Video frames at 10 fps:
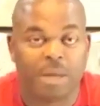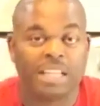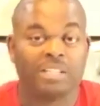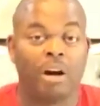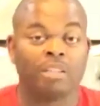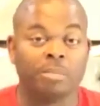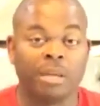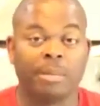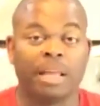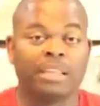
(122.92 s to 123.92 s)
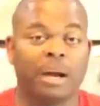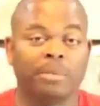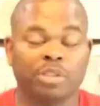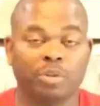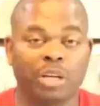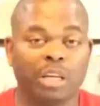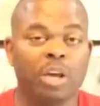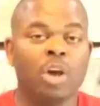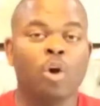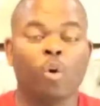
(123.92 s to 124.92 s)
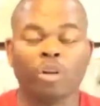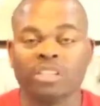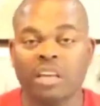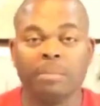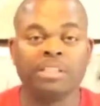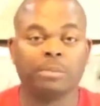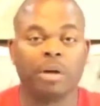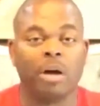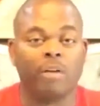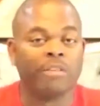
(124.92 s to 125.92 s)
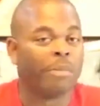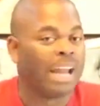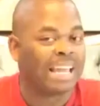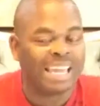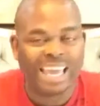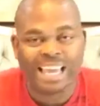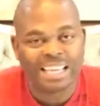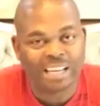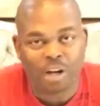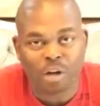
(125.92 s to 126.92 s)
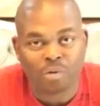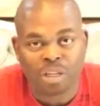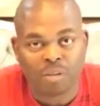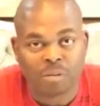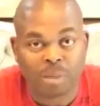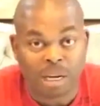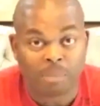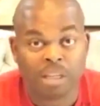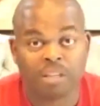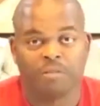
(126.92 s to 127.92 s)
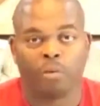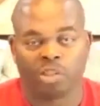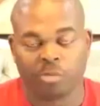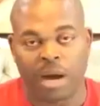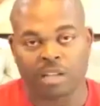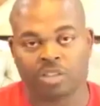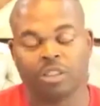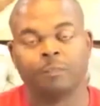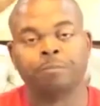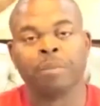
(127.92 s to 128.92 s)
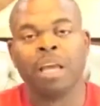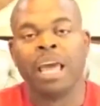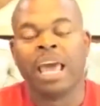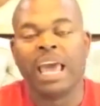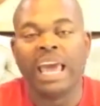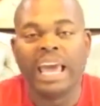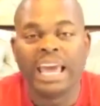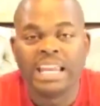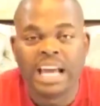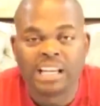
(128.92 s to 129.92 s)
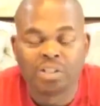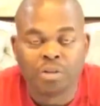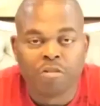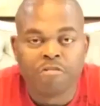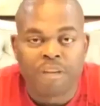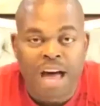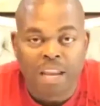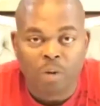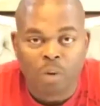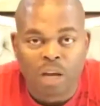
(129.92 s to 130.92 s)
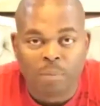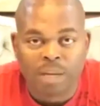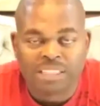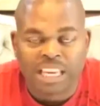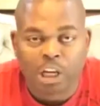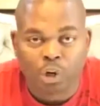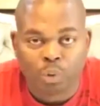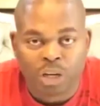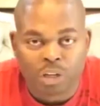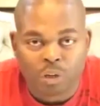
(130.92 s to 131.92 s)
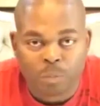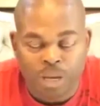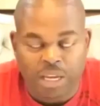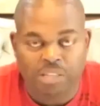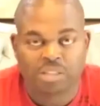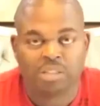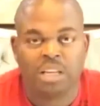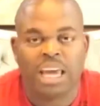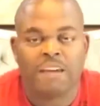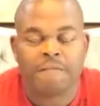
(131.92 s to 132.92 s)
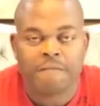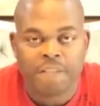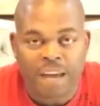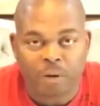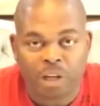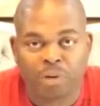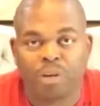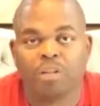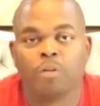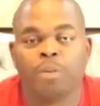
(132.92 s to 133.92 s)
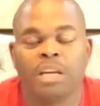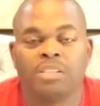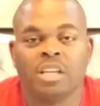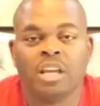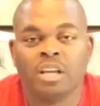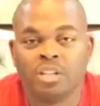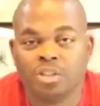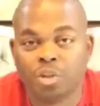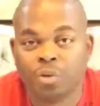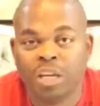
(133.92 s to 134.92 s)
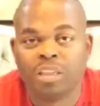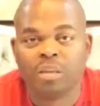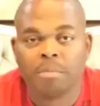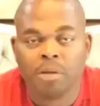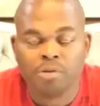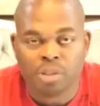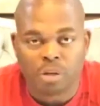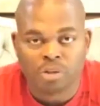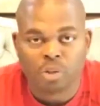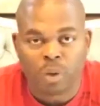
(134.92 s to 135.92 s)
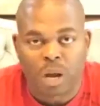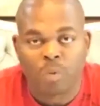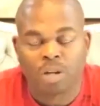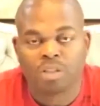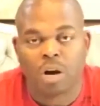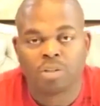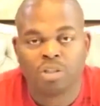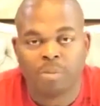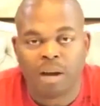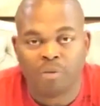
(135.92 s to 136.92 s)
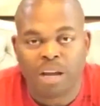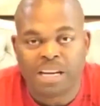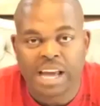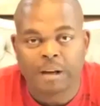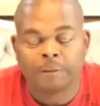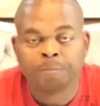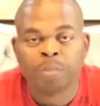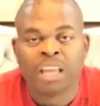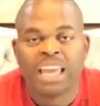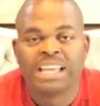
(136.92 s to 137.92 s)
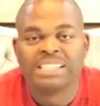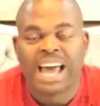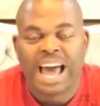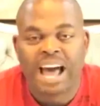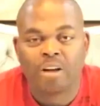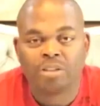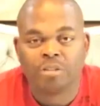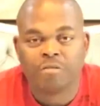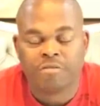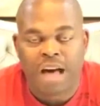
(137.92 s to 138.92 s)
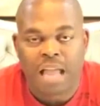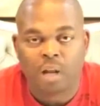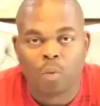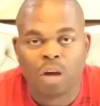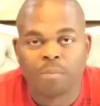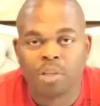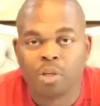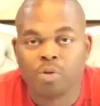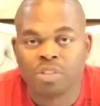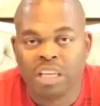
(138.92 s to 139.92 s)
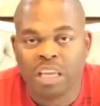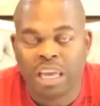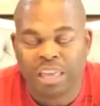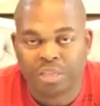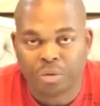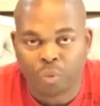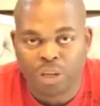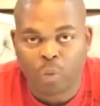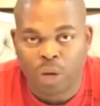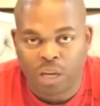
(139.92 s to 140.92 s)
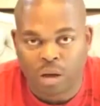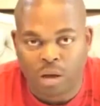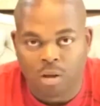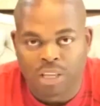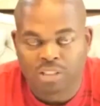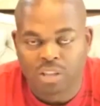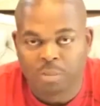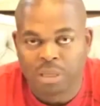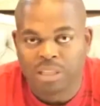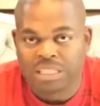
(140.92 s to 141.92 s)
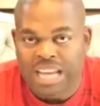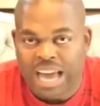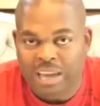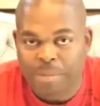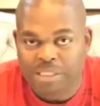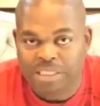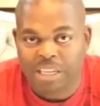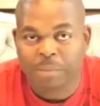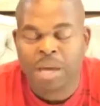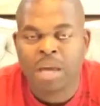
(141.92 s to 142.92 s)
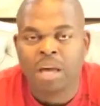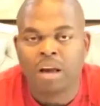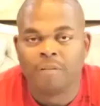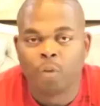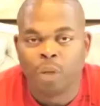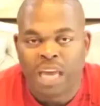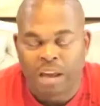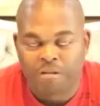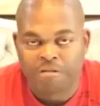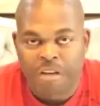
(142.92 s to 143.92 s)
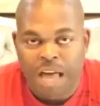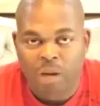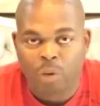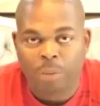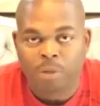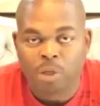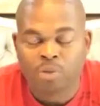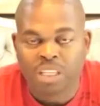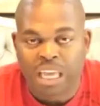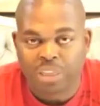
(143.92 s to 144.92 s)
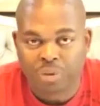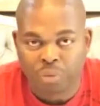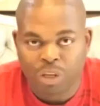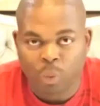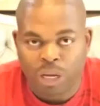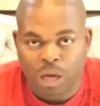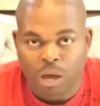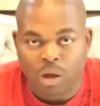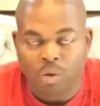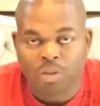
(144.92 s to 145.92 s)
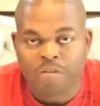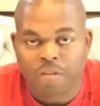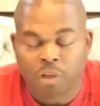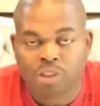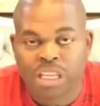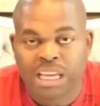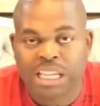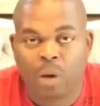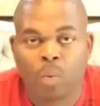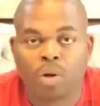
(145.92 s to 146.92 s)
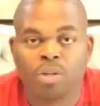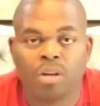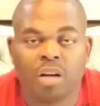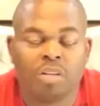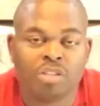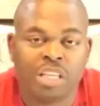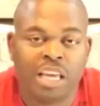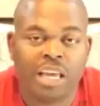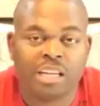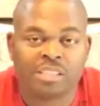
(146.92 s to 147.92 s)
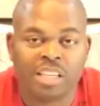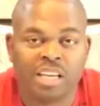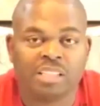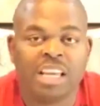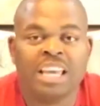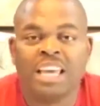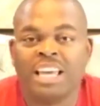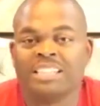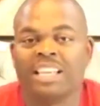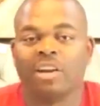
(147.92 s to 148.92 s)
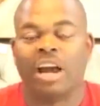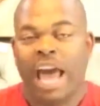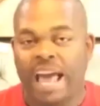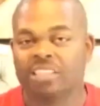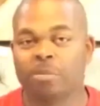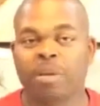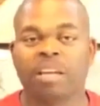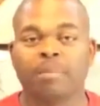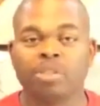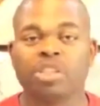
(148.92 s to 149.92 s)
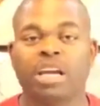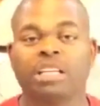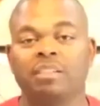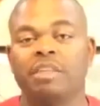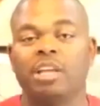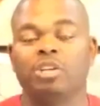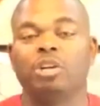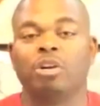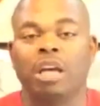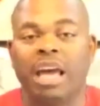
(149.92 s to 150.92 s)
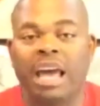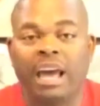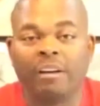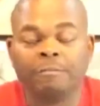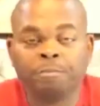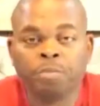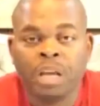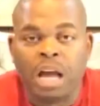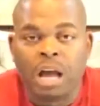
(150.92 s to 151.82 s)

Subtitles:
somebody talked to me about the opportunity, or sent me some coffee, but I can't get a hold of them, and I'm looking for a sponsor. And so the follow-up is a critical piece, a very critical piece during the blue zone. So what I want to talk to you about right now is how to follow up using a 3-way call. That's going to be the diamond tip of the week, how to follow up using a 3-way call. The first thing that I want you to understand is this, is that there has to be an objective that you're going to have